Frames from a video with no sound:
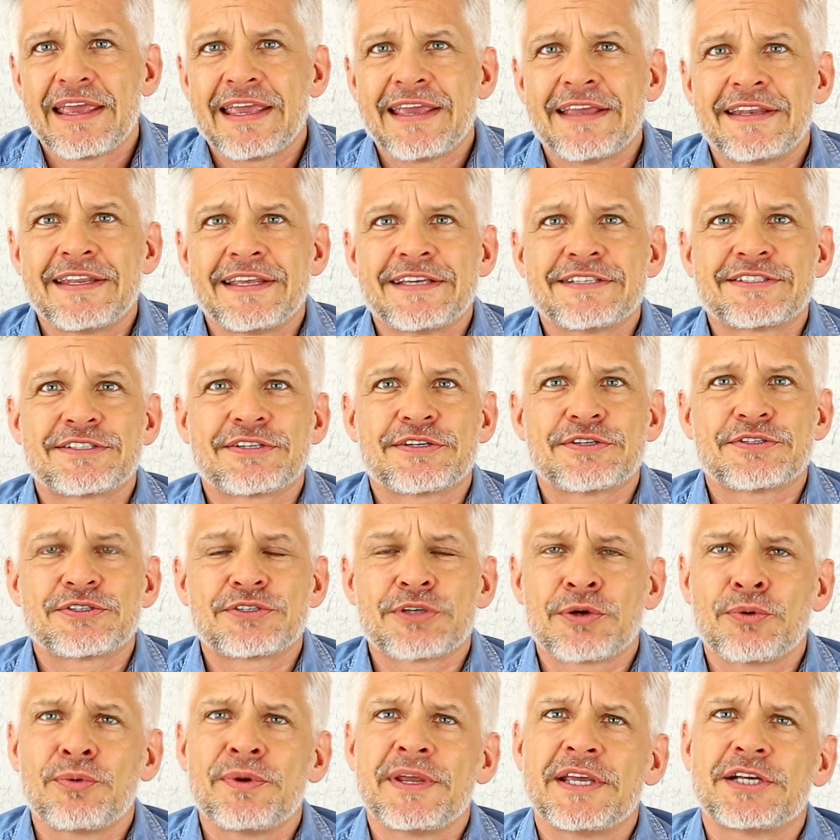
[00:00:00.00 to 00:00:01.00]
It is
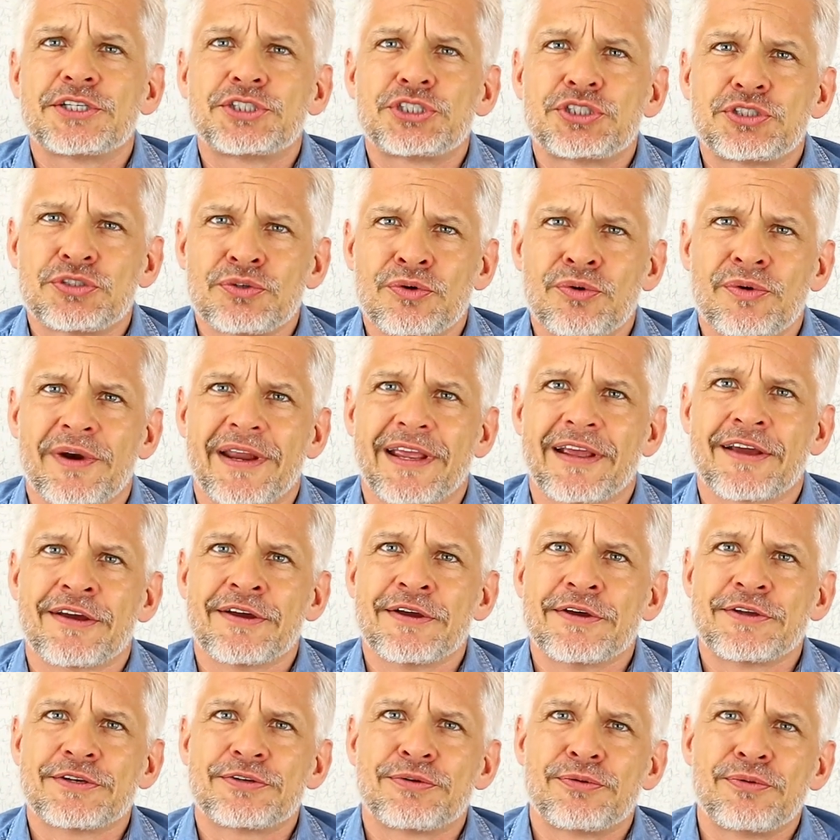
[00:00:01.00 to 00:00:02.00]
so reassuring
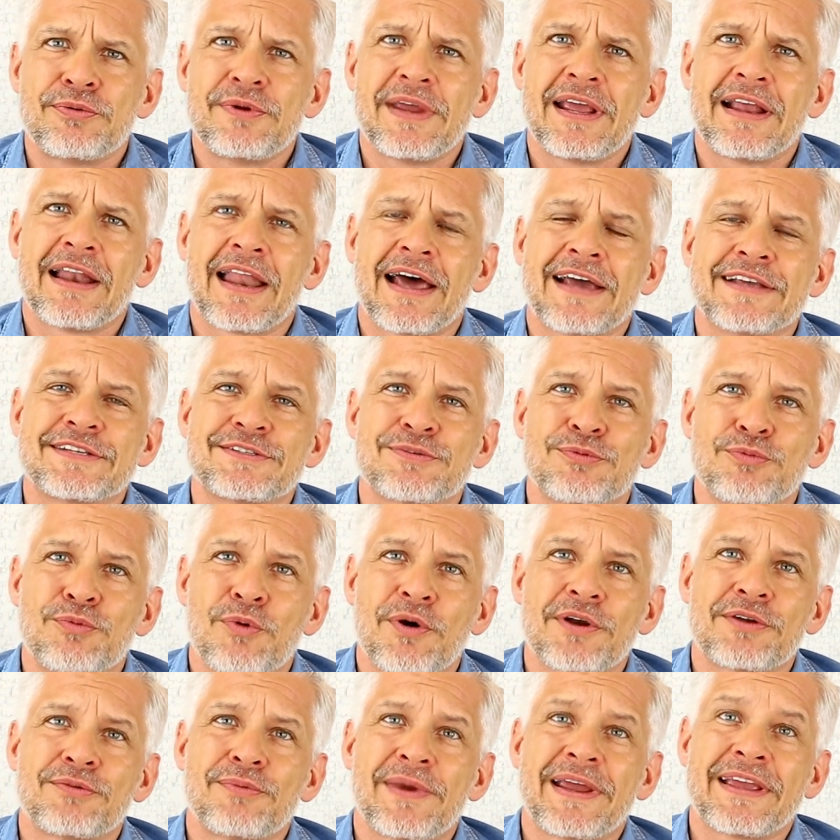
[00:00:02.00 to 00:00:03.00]
to realize
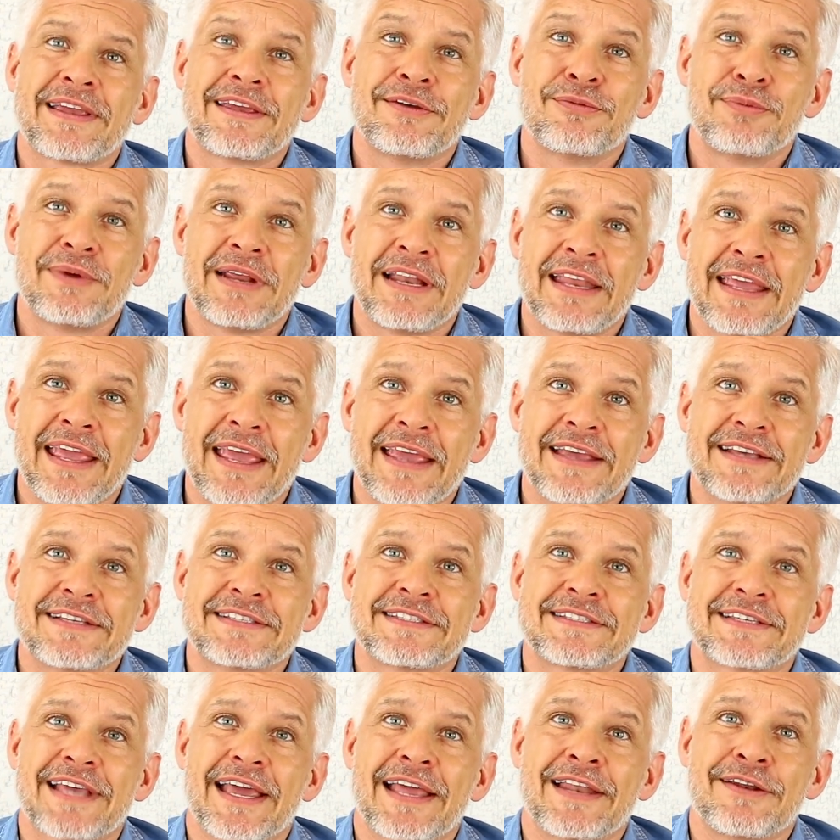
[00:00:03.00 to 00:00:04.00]
what Reiki really
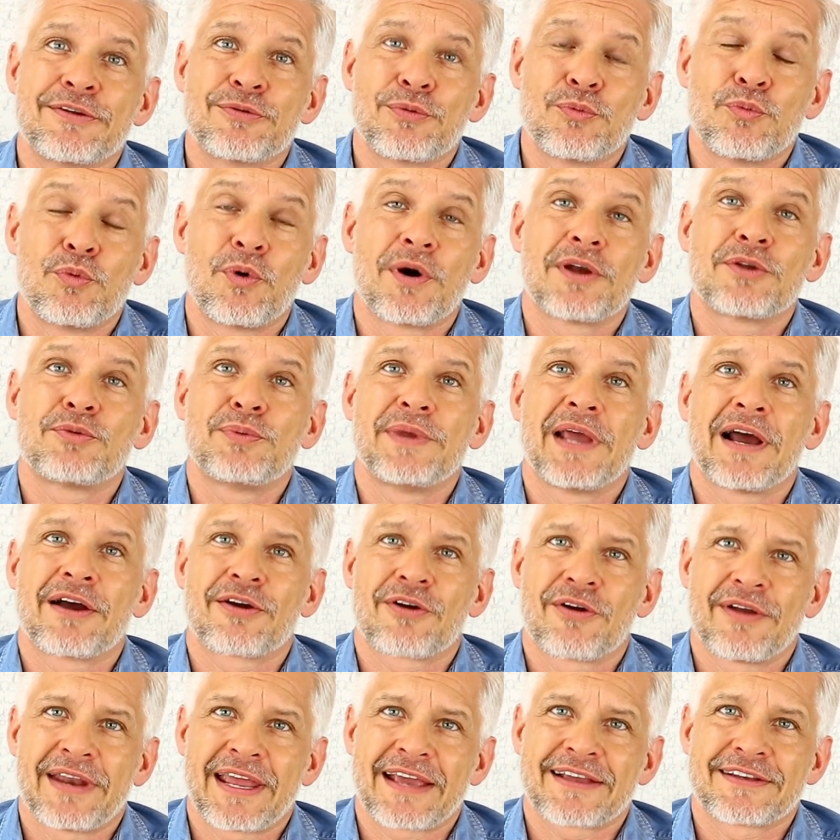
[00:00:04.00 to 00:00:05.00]
is and what we are
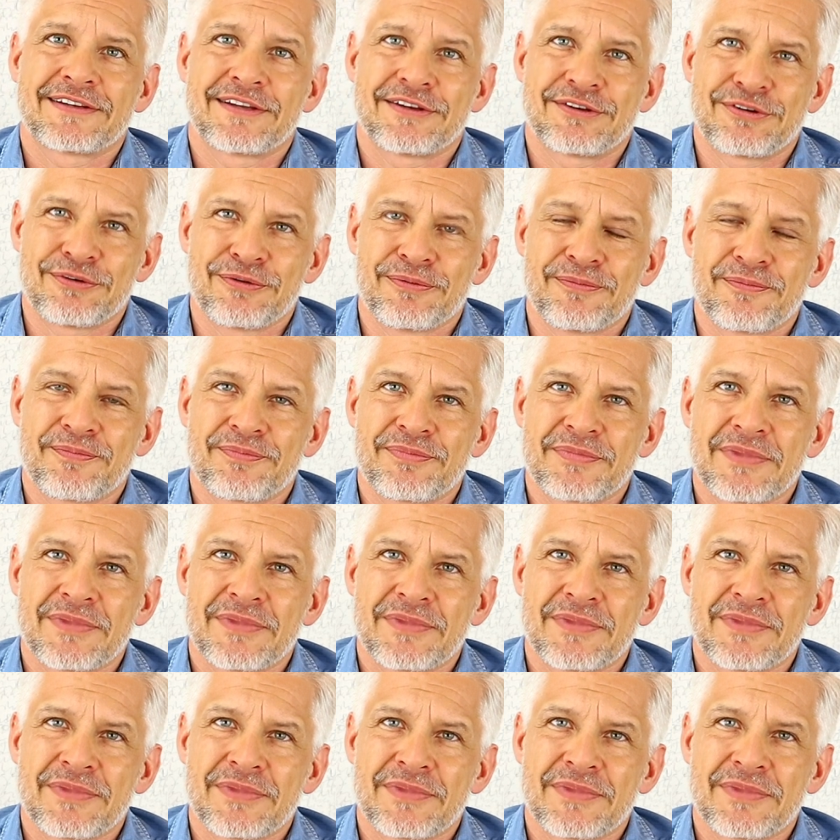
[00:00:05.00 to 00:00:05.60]
connected to.